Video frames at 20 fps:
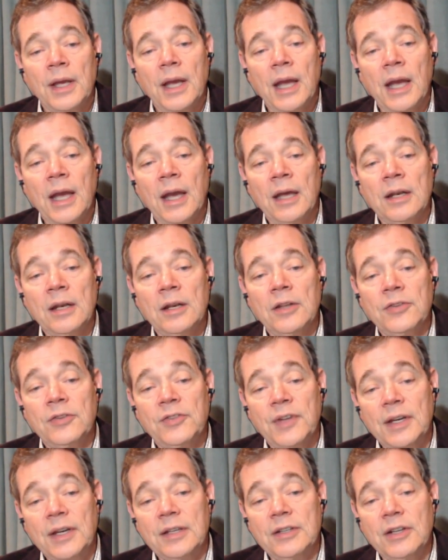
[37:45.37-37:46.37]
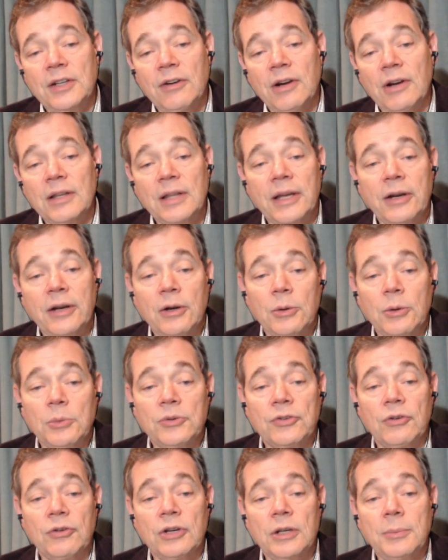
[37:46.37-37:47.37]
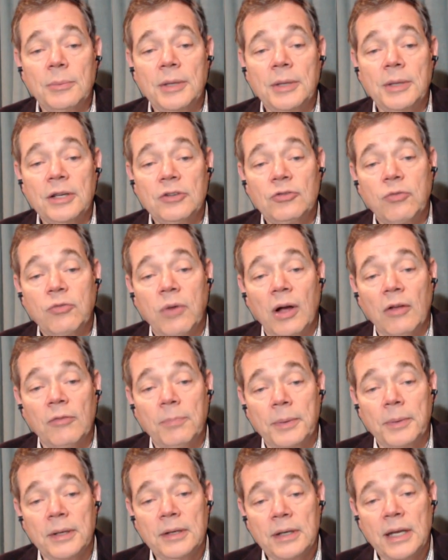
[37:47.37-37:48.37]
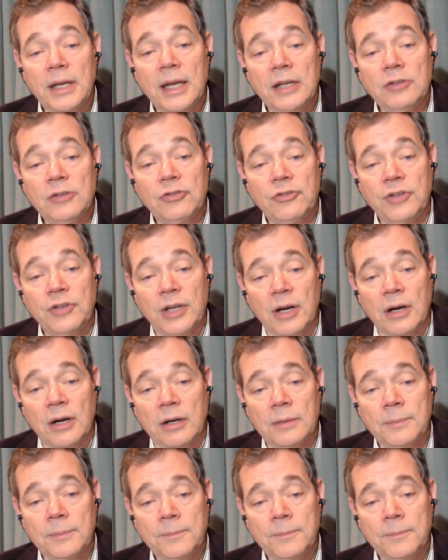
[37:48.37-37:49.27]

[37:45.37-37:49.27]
and a secondary layer was going to be a 12-bit HDR.